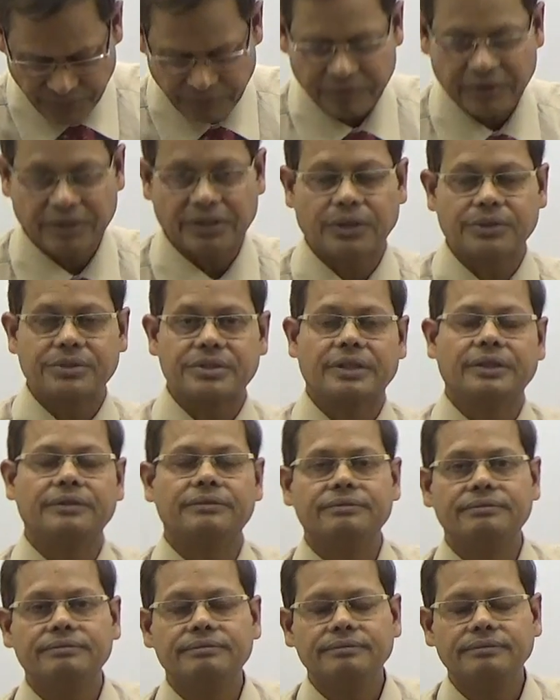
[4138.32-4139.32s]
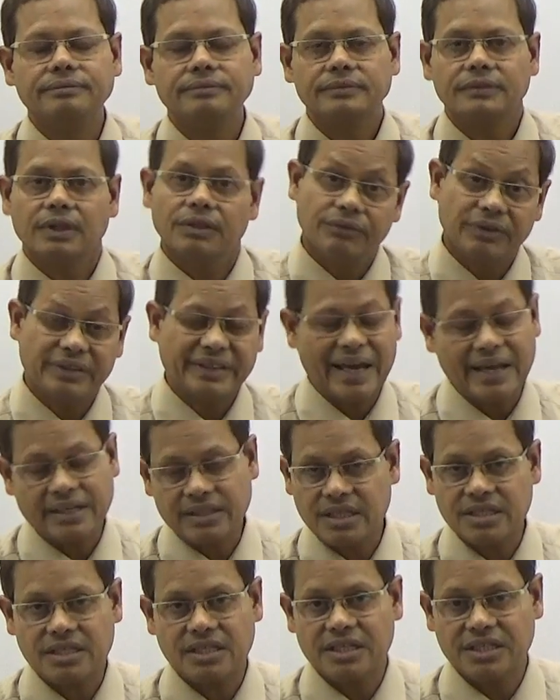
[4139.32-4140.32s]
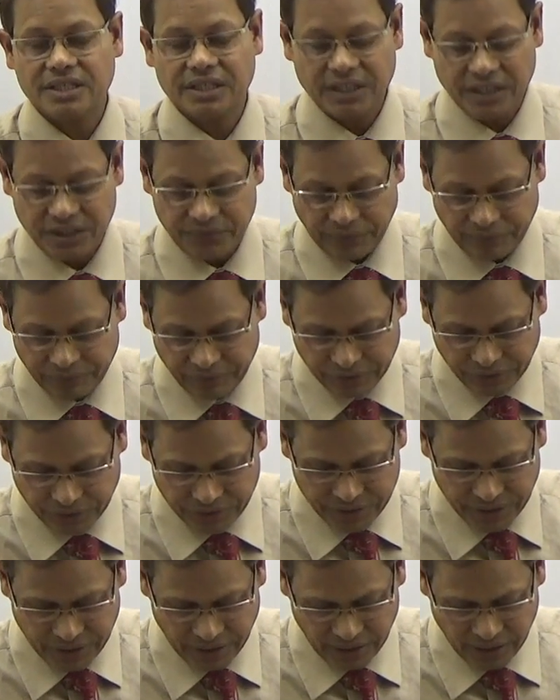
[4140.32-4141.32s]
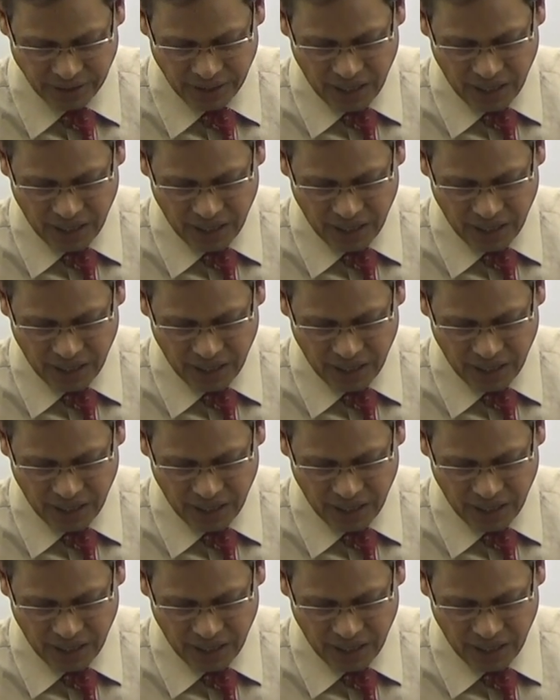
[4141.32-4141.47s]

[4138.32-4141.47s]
50,000. With accessories it is 50,000,